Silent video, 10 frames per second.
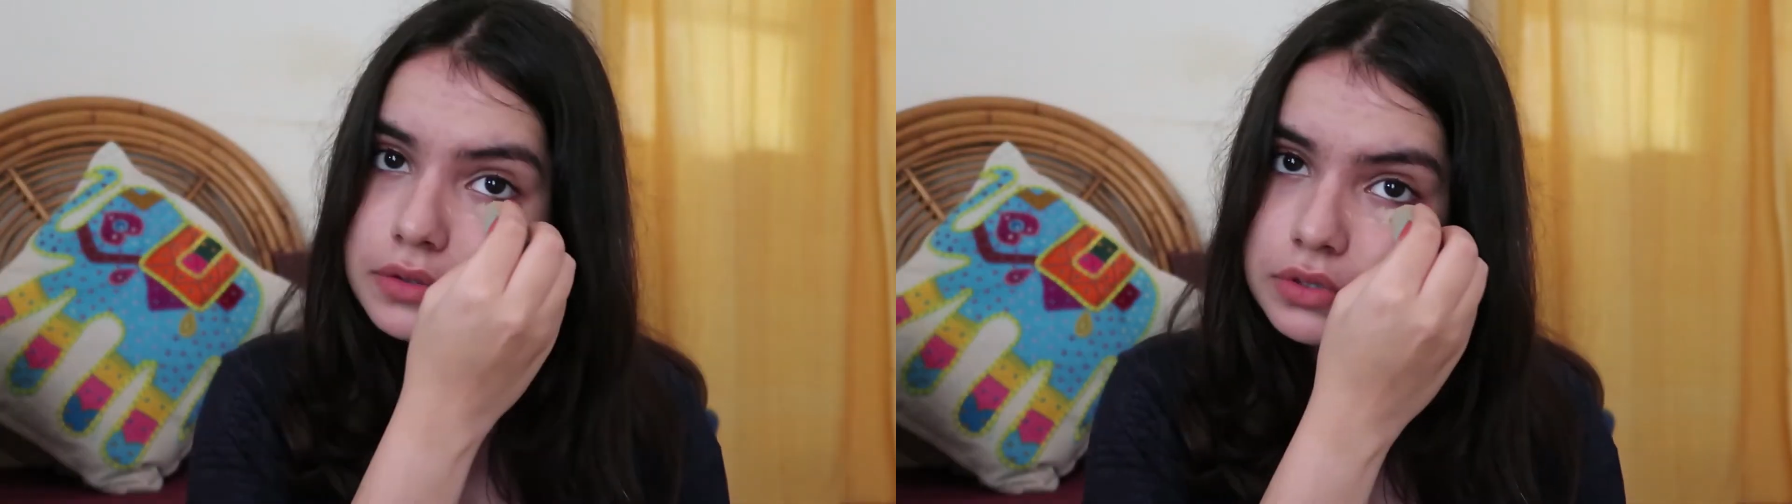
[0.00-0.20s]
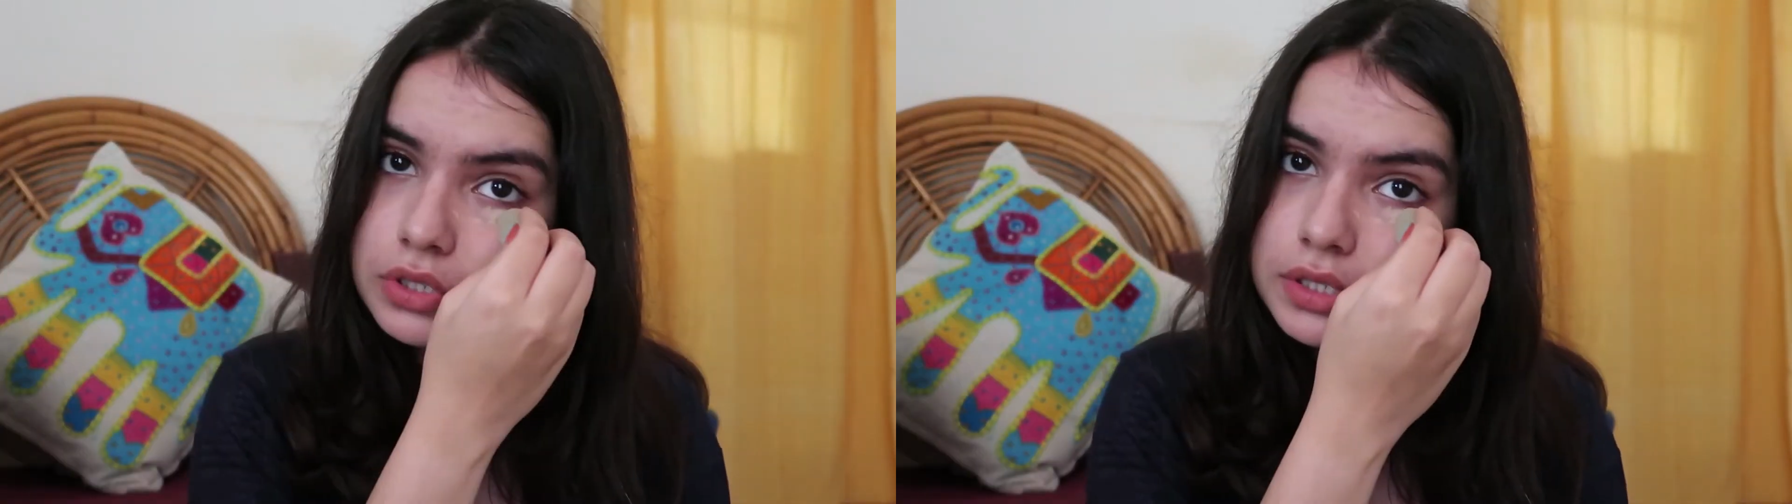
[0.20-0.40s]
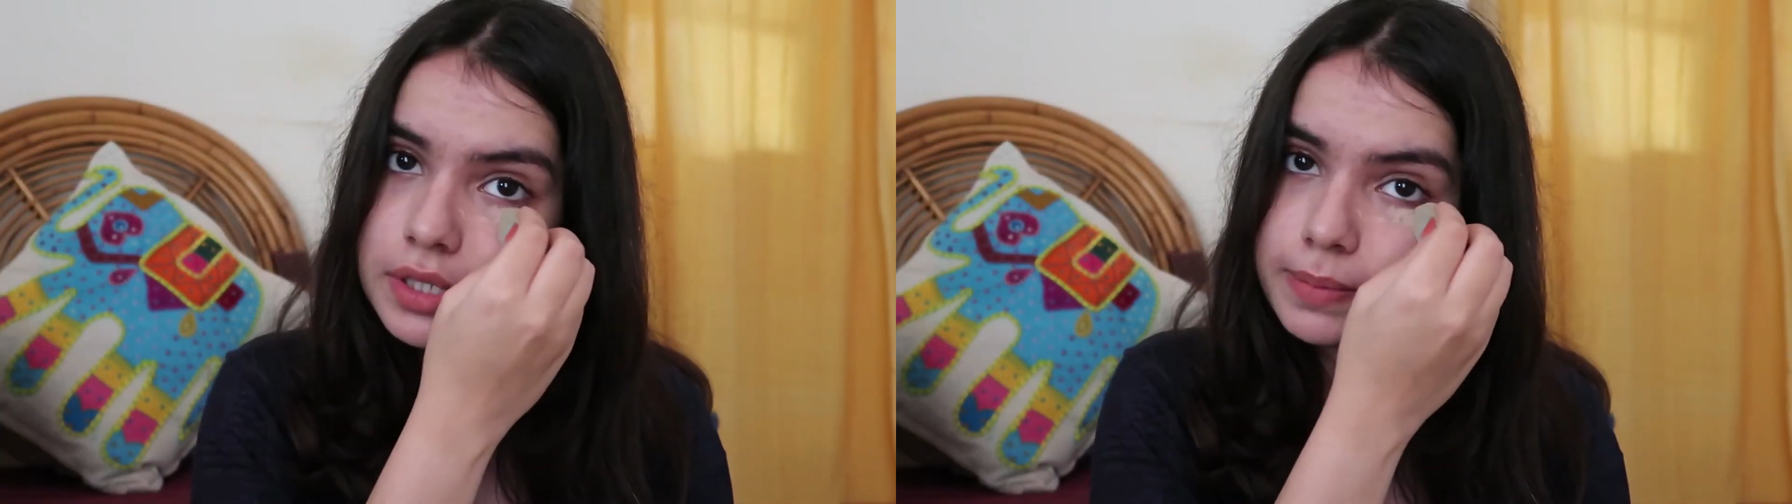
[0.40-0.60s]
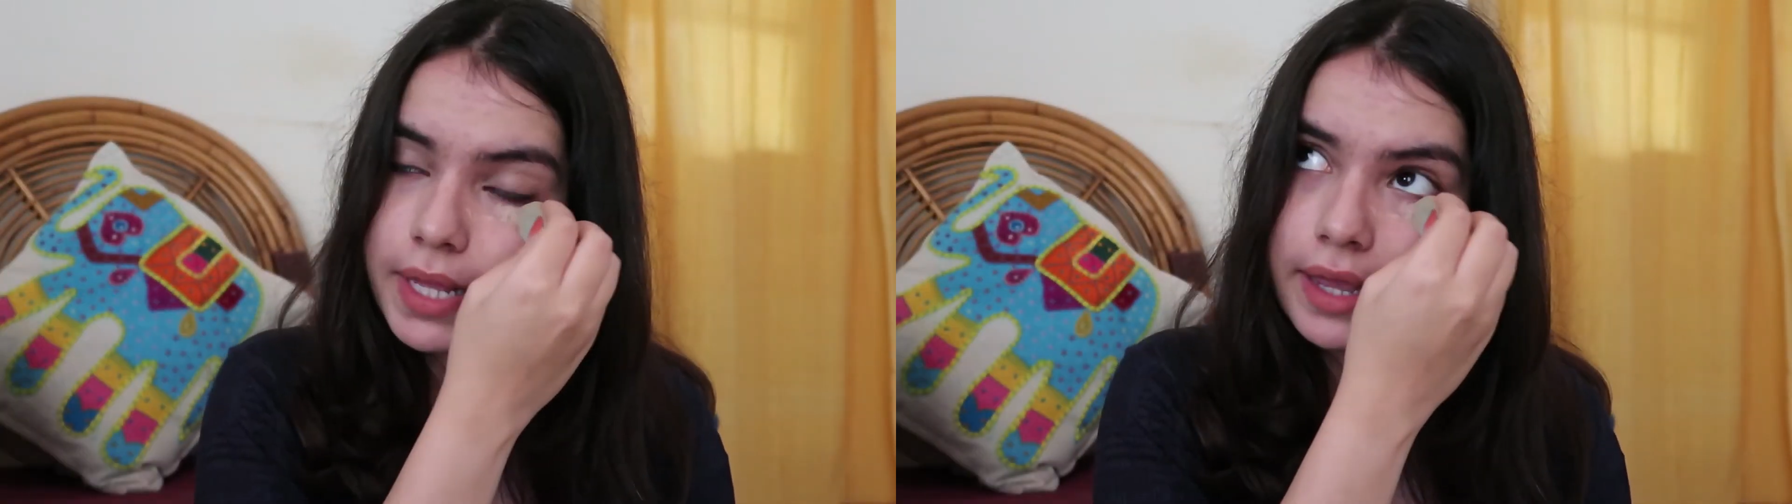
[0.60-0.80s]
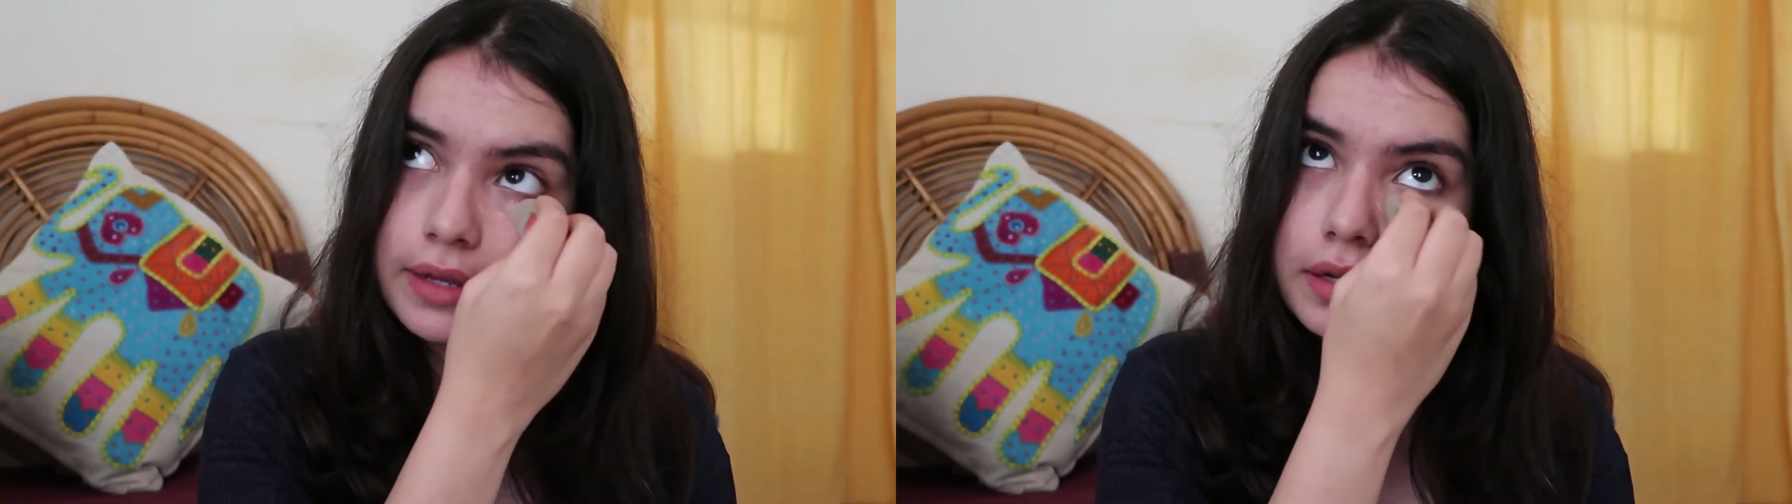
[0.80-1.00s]
so just
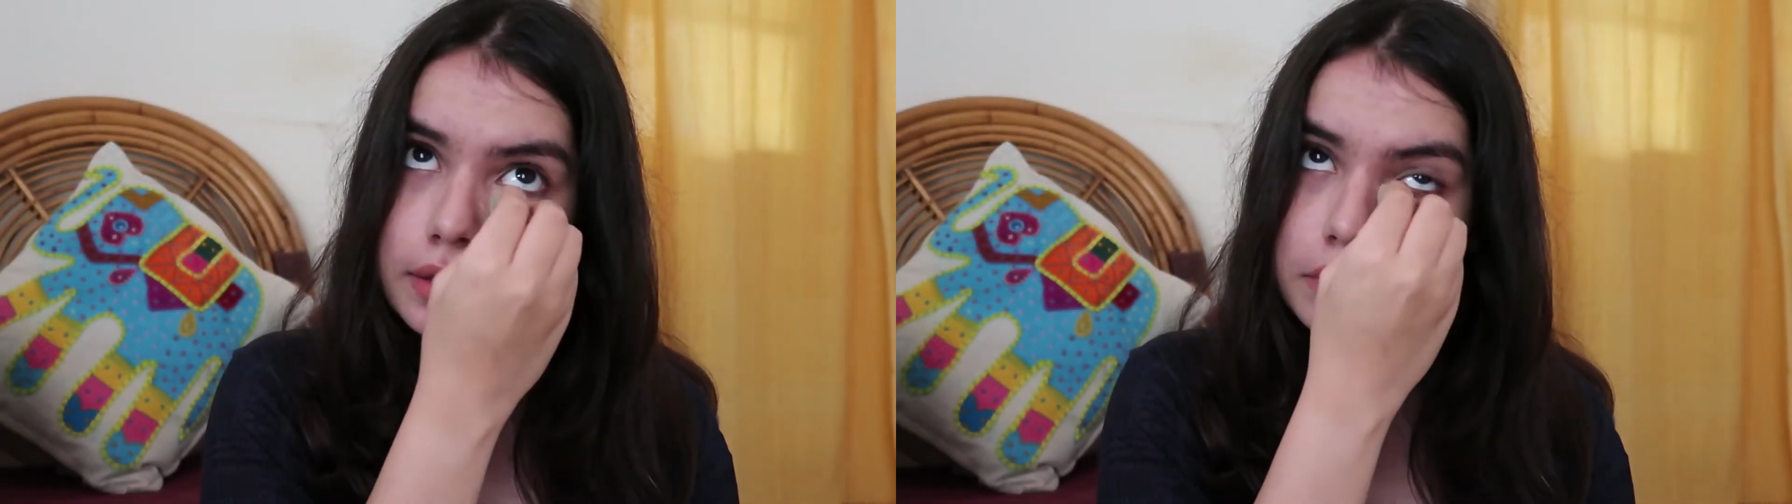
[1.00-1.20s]
apply it